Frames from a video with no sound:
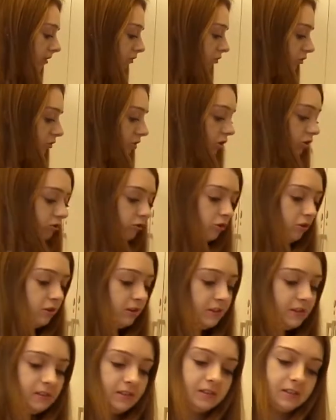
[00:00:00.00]

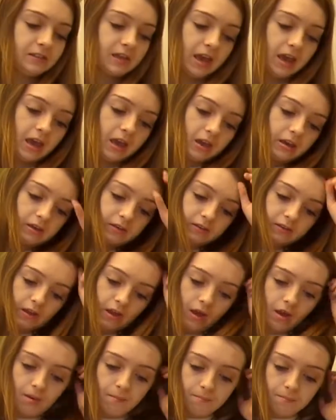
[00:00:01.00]
instruction says,
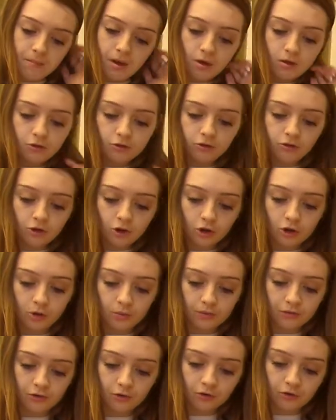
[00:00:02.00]
melt the
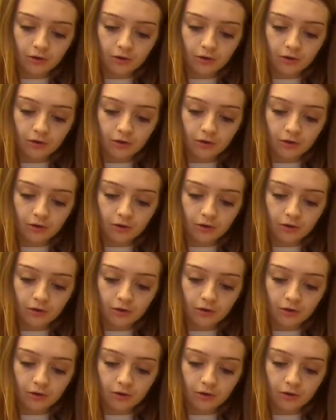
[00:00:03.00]
chocolate with the